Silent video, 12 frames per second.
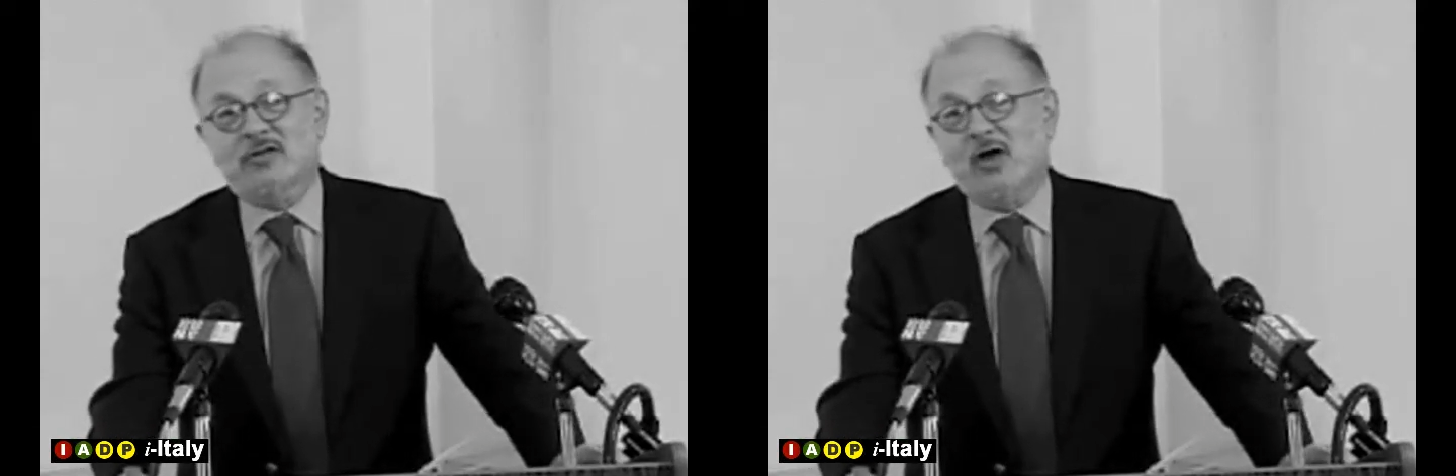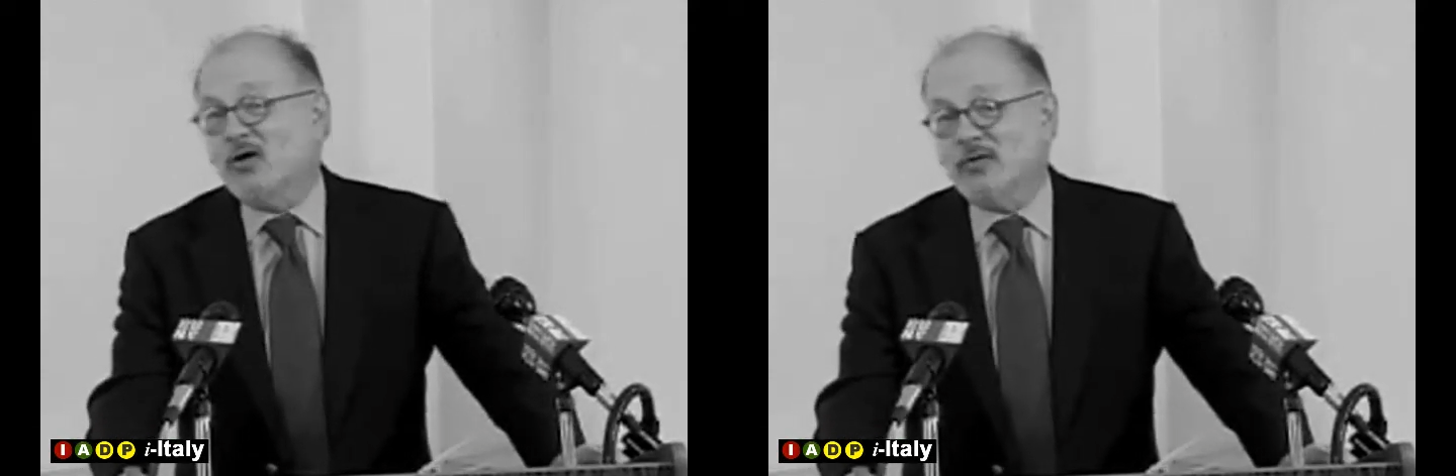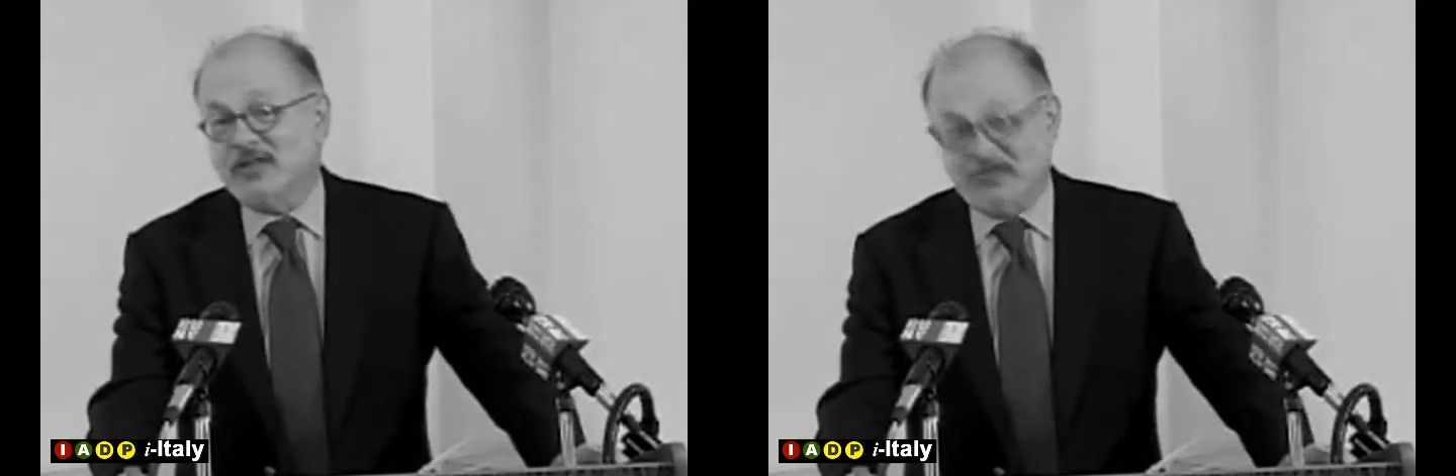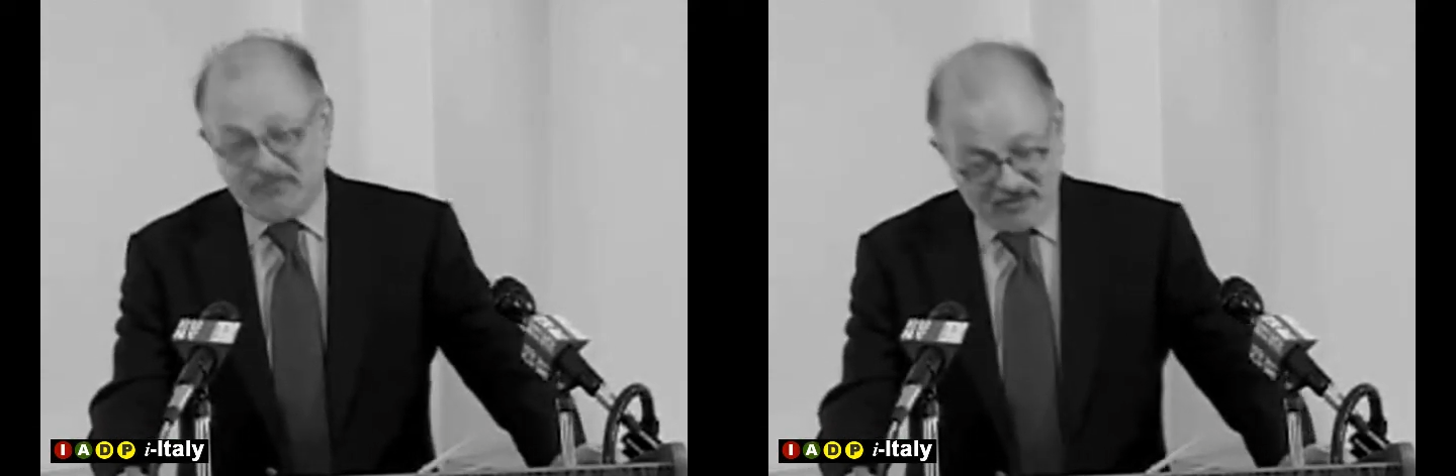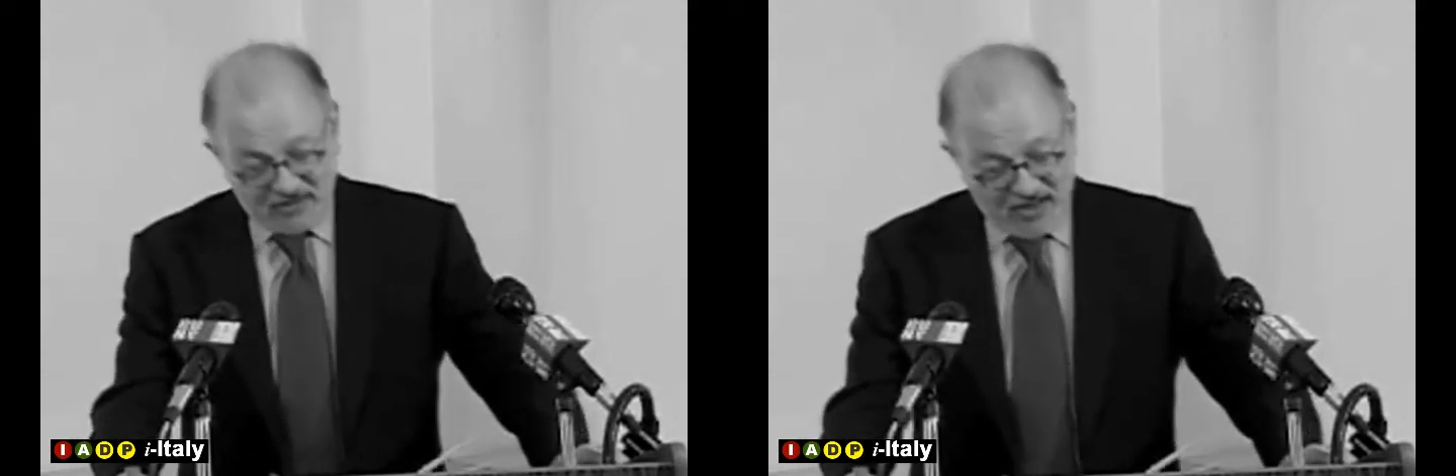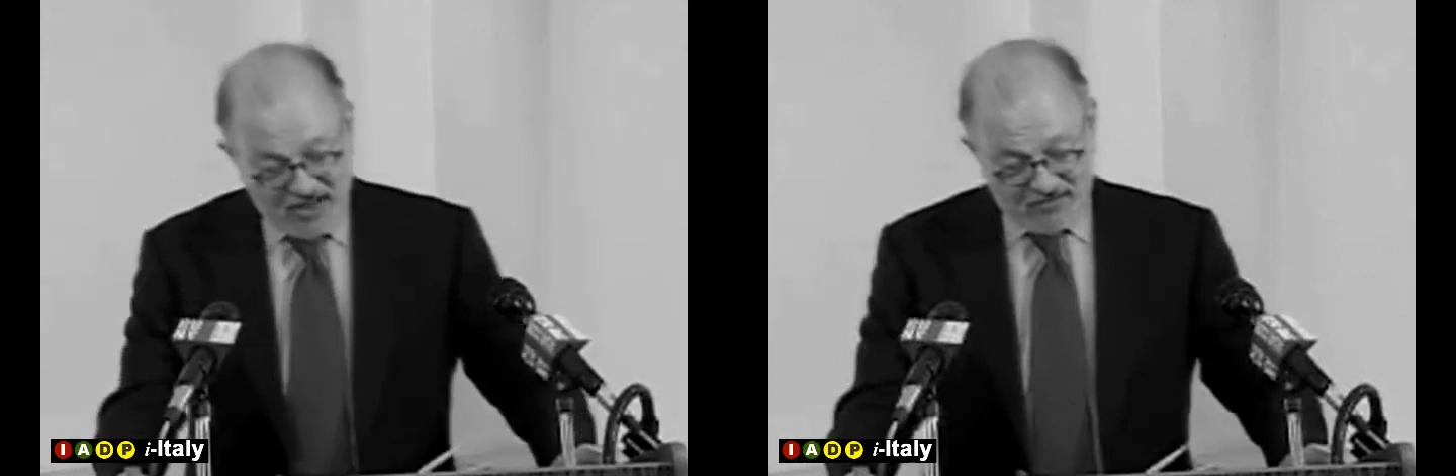along with
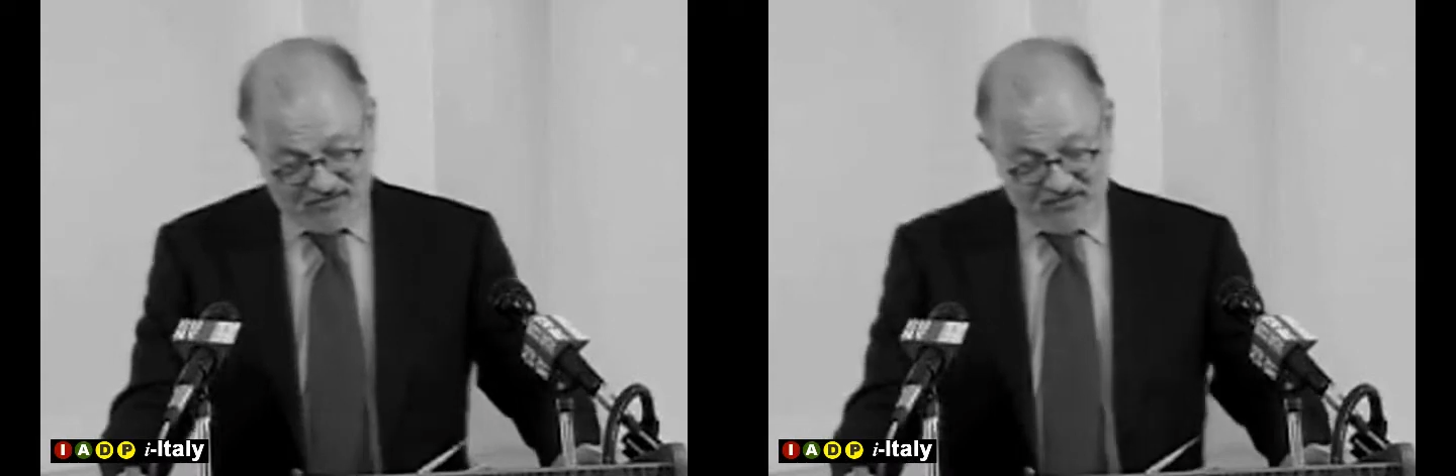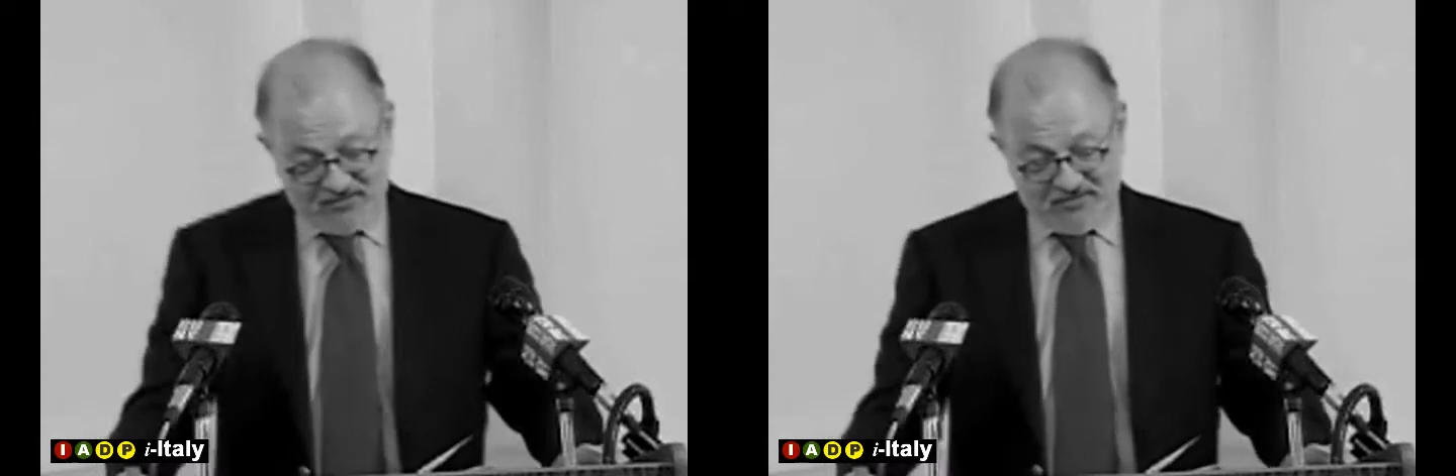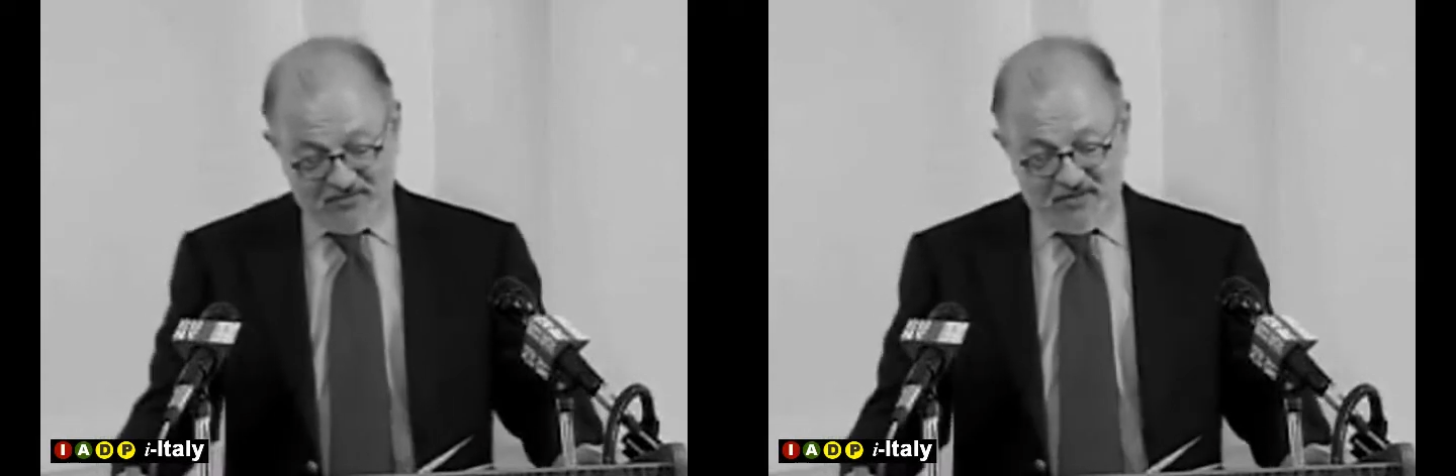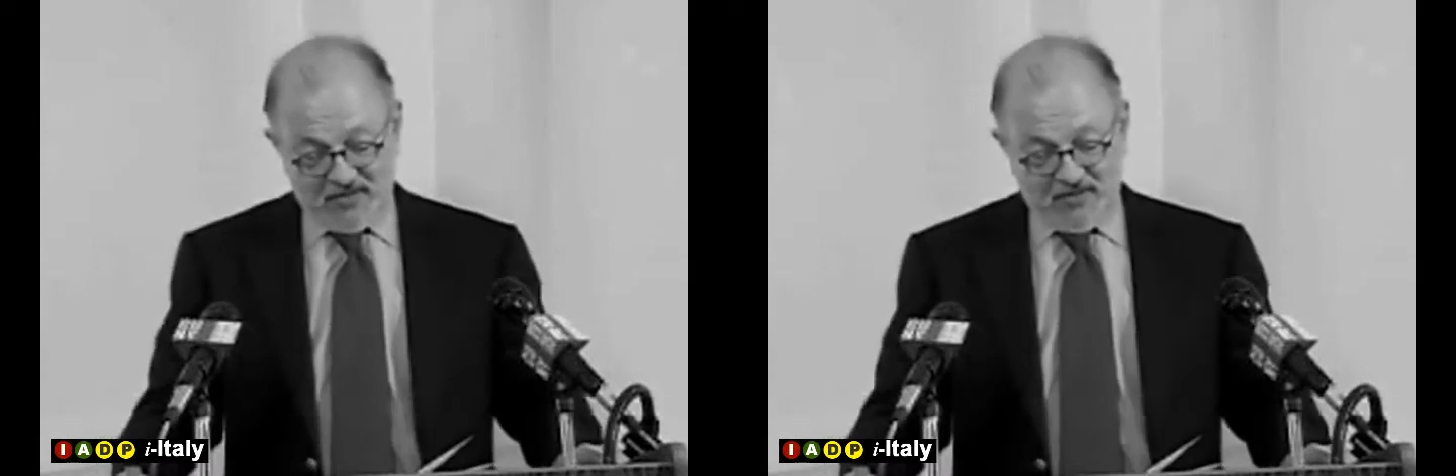everything else.